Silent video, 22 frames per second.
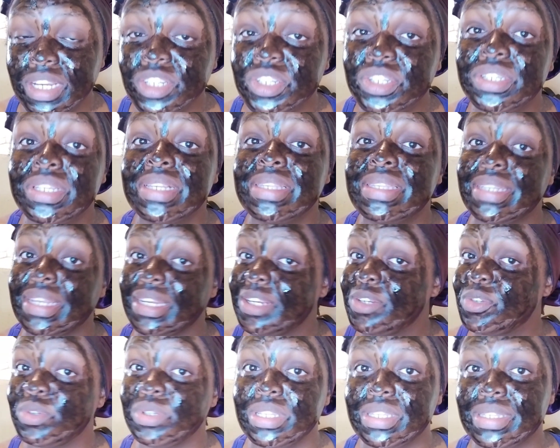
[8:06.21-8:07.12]
She just
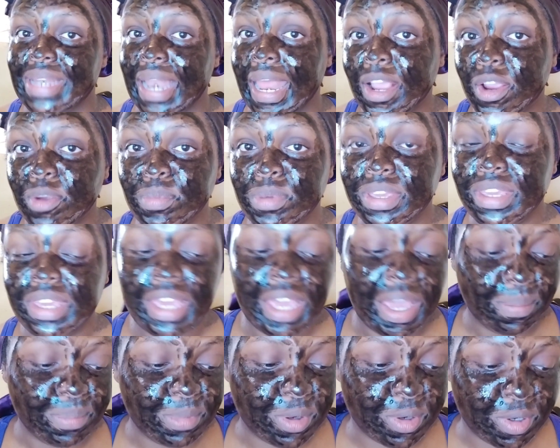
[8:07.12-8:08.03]
started to dislike me
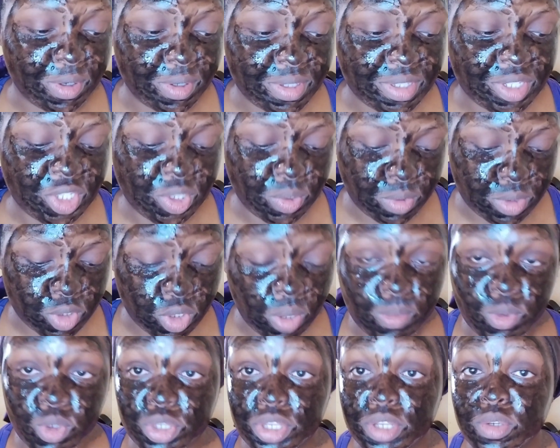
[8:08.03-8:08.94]
because she would
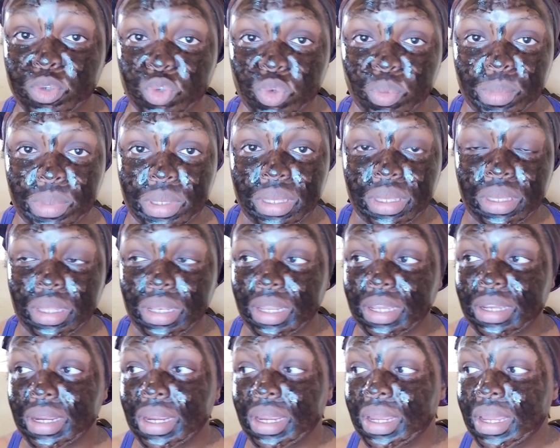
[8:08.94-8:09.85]
stop talking to me.